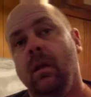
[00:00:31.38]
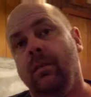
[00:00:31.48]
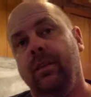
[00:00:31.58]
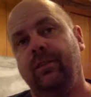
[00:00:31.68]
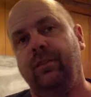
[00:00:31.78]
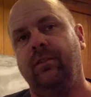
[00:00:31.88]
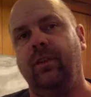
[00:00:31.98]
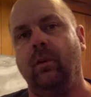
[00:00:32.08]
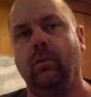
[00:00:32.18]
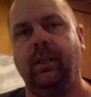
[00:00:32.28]
This is
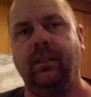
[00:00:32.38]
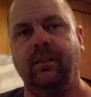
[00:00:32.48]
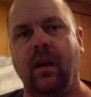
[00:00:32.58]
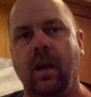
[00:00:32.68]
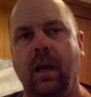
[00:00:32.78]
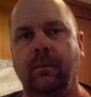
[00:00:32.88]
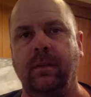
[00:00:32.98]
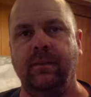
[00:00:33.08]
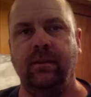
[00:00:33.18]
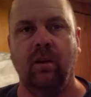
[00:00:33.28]
the only time
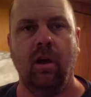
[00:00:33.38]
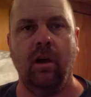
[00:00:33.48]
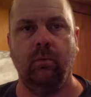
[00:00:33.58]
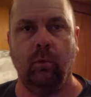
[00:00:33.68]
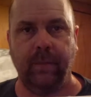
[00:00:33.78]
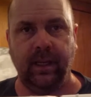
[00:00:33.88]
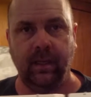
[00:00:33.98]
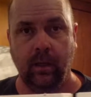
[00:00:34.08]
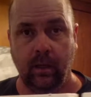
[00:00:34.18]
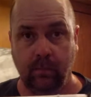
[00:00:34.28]
that DeLand will be
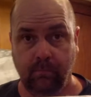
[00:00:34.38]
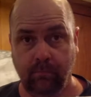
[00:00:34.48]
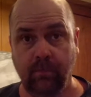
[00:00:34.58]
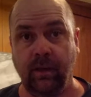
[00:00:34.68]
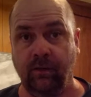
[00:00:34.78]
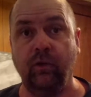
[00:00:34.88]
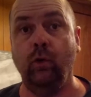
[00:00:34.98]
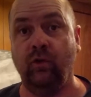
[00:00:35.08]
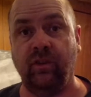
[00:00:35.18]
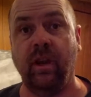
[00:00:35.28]
in
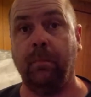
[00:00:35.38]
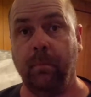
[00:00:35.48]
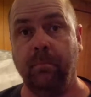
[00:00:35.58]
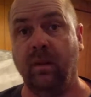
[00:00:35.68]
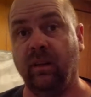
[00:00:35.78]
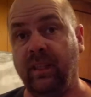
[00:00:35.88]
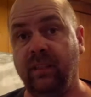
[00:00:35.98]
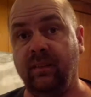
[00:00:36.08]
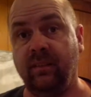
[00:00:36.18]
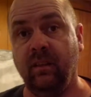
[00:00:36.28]
two separate
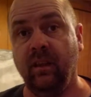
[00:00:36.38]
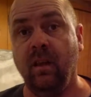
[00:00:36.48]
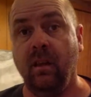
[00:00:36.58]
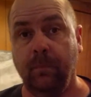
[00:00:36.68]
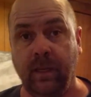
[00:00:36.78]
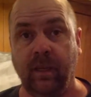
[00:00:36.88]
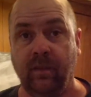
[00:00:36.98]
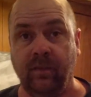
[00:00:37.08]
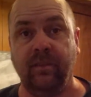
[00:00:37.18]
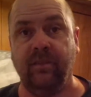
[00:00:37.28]
buildings
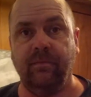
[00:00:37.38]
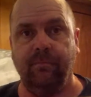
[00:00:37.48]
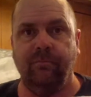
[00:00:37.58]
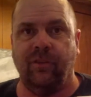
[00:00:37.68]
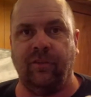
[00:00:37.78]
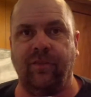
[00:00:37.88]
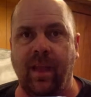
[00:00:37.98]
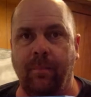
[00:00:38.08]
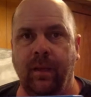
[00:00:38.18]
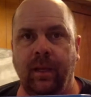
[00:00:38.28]
because it's just
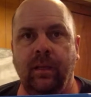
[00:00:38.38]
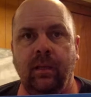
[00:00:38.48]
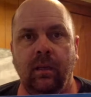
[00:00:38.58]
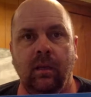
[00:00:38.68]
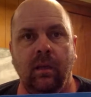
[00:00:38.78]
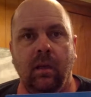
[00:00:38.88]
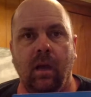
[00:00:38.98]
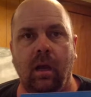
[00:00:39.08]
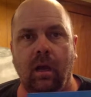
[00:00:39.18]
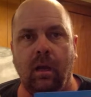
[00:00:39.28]
that big.
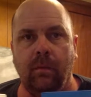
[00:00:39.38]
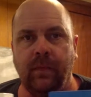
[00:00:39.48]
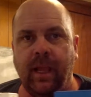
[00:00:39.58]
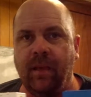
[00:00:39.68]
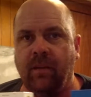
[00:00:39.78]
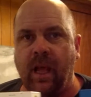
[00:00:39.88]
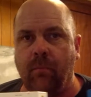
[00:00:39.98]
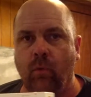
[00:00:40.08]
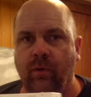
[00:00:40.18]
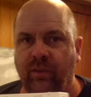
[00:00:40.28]
They have a lot
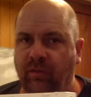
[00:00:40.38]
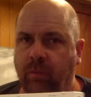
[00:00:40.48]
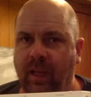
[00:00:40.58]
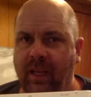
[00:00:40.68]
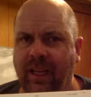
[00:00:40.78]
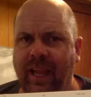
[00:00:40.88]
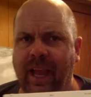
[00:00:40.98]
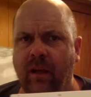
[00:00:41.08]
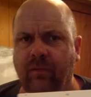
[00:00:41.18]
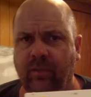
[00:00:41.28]
more display
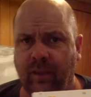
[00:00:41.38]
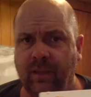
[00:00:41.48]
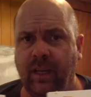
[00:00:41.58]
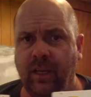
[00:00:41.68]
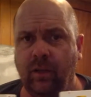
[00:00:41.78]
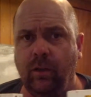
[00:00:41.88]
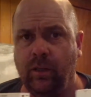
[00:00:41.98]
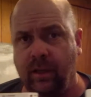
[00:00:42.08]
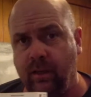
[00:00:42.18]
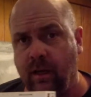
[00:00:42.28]
layouts than
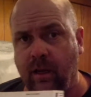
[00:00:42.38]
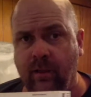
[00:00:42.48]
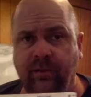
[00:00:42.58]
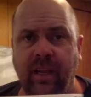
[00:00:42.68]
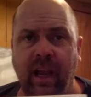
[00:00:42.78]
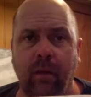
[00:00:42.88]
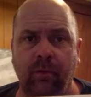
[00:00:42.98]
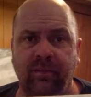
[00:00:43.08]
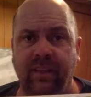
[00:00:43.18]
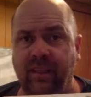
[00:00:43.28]
say I
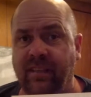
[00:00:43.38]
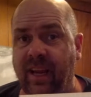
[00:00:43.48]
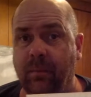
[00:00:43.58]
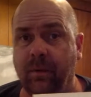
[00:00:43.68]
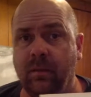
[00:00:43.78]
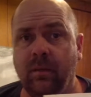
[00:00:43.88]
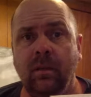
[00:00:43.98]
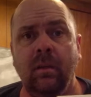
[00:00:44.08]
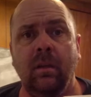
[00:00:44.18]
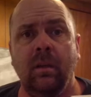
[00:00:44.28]
would say Tampa.
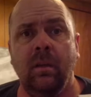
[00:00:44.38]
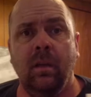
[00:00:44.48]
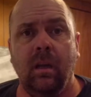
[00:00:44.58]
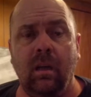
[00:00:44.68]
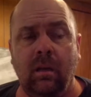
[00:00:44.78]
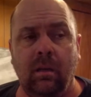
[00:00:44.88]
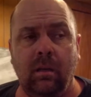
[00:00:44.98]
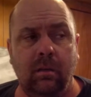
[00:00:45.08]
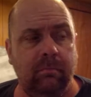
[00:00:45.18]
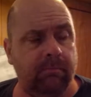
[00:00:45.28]

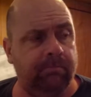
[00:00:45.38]
That's